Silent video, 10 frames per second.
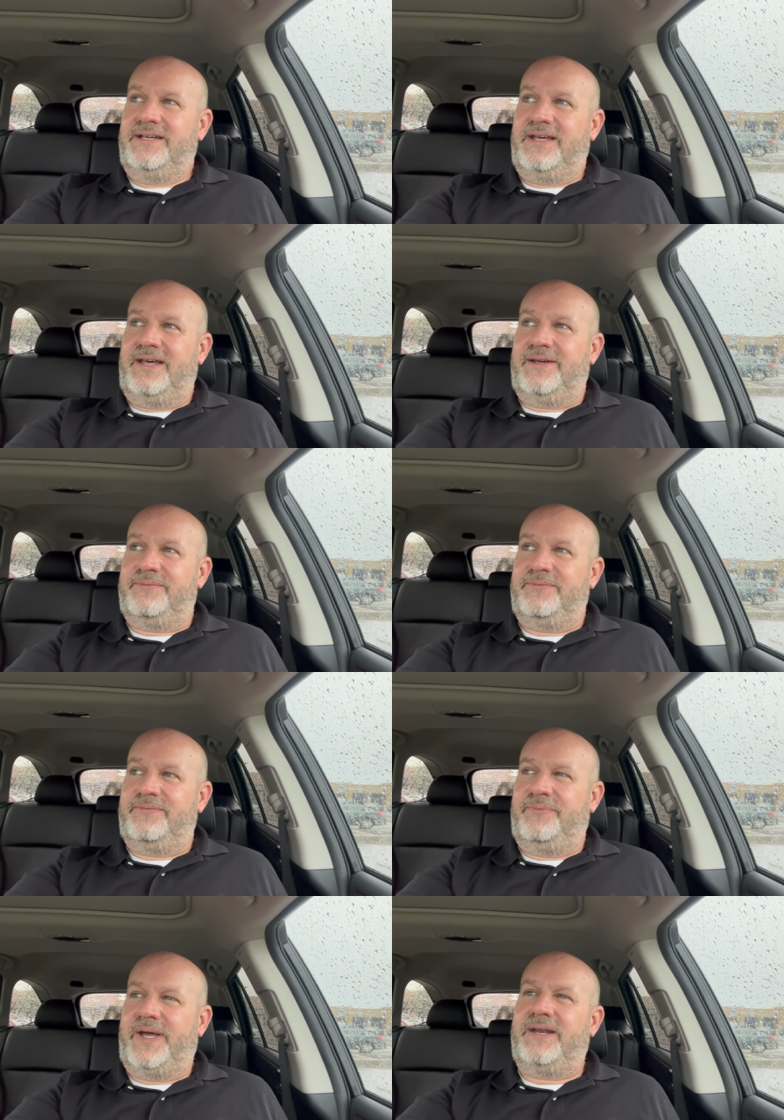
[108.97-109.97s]
Um,
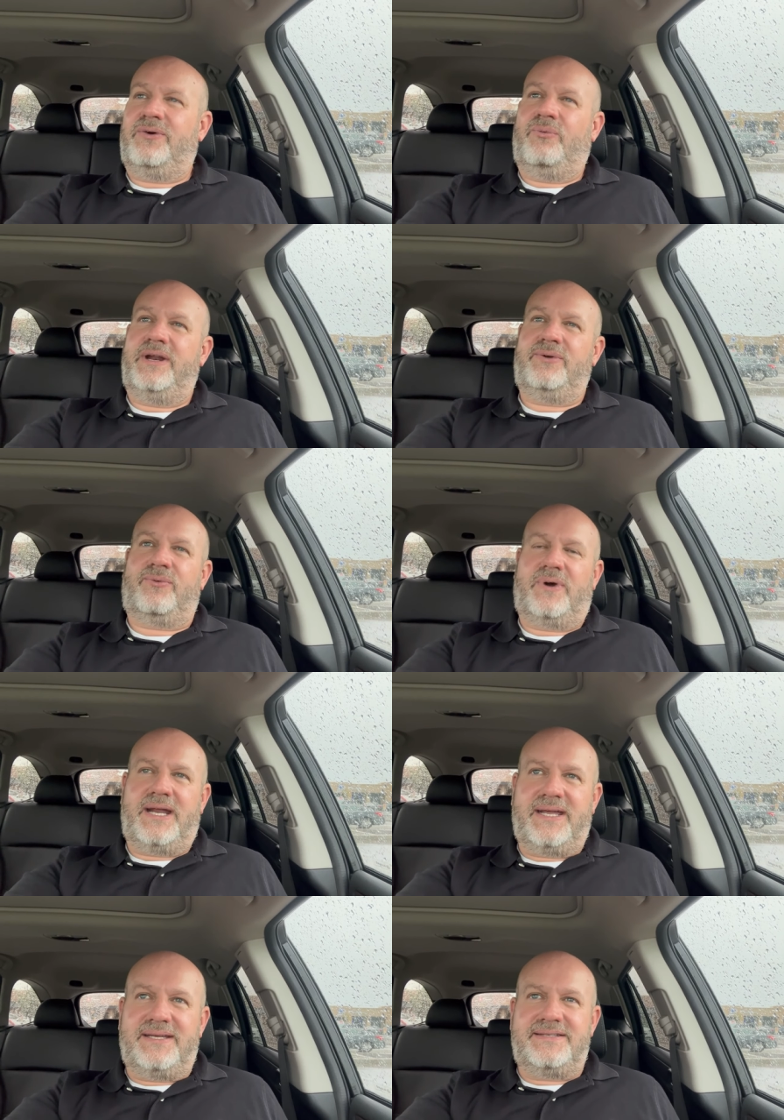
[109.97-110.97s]
but when it
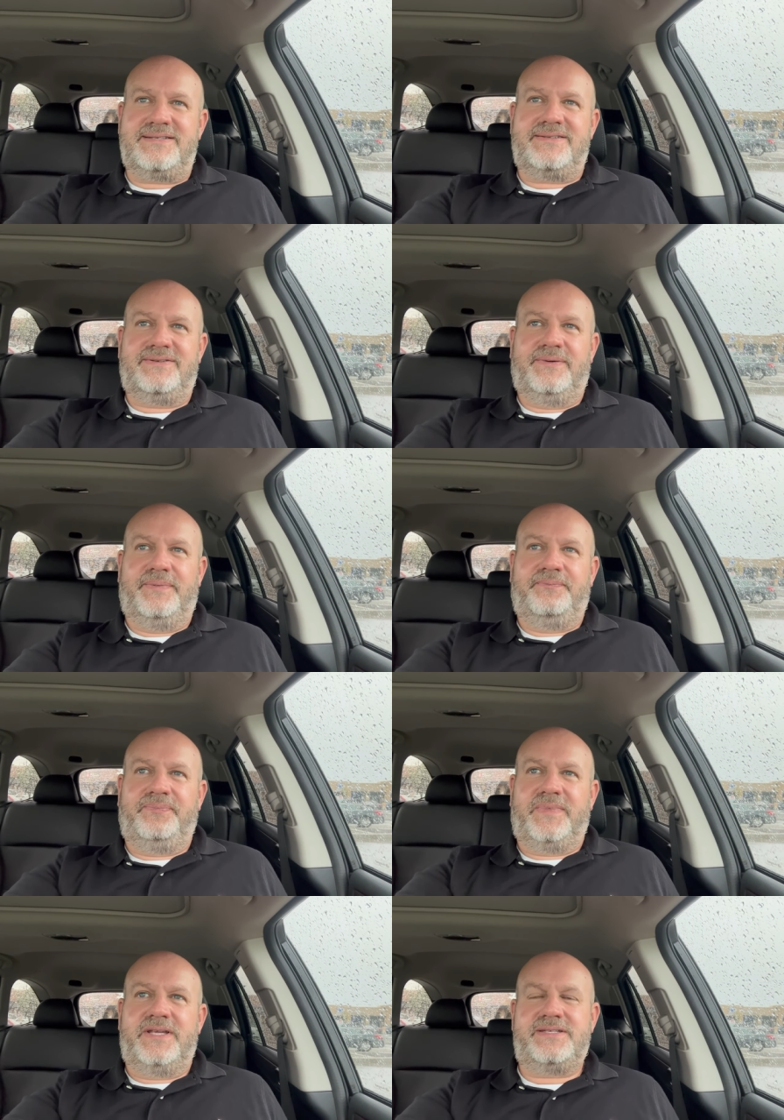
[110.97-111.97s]
rains,
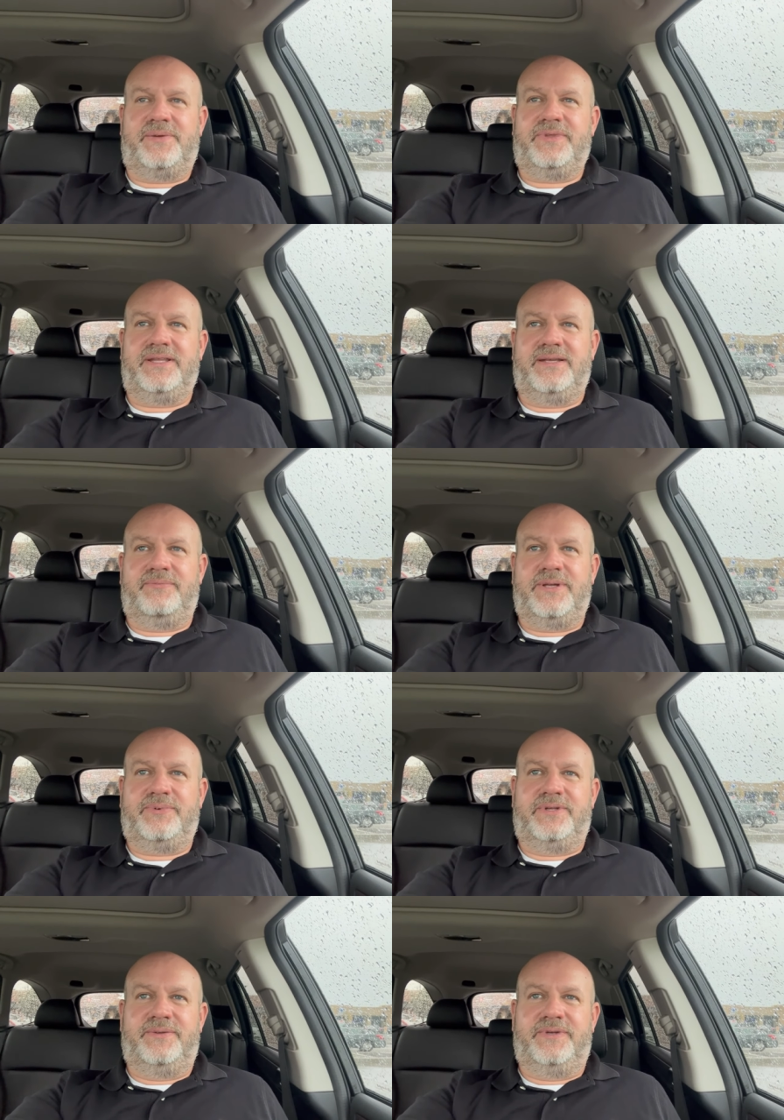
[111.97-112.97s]
something that
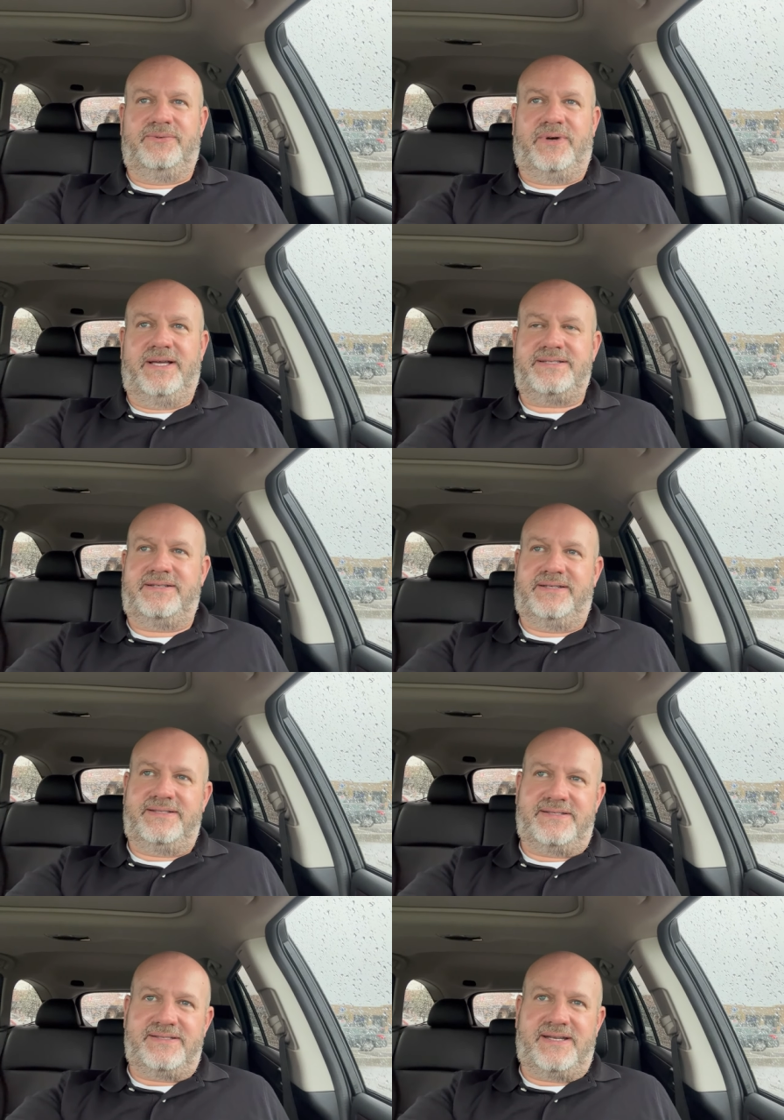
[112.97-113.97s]
people in the Midwest, at
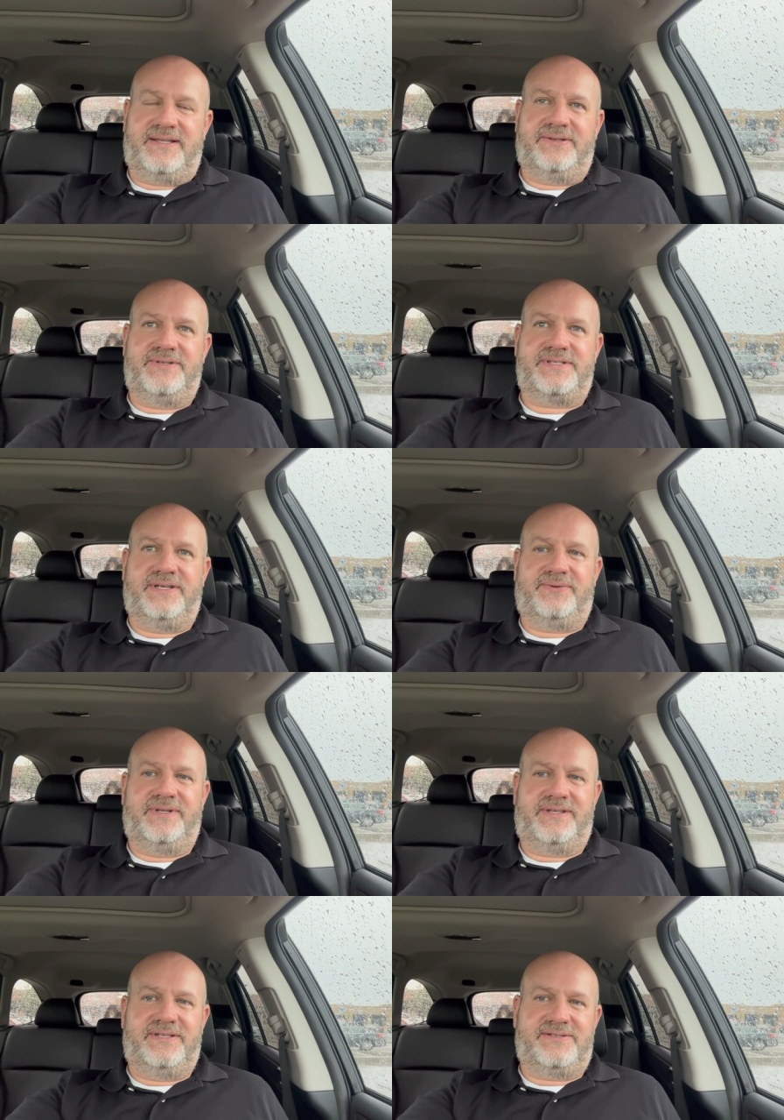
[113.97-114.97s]
least in St. Louis, deal
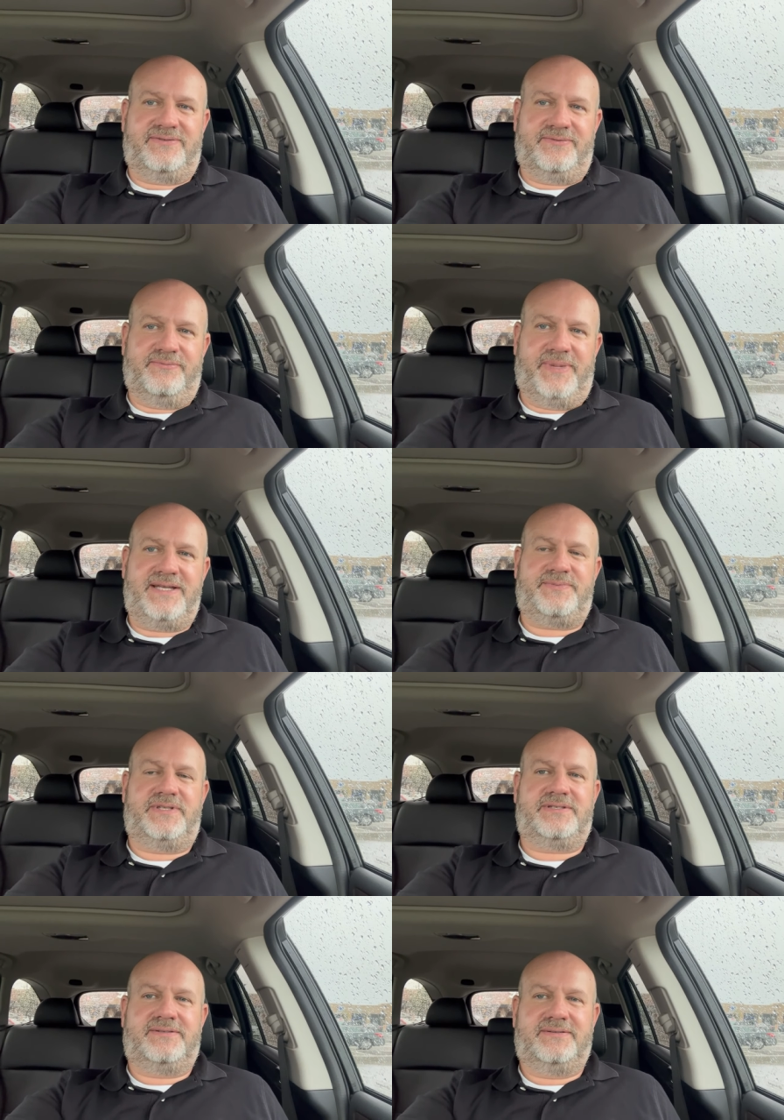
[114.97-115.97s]
with is basements.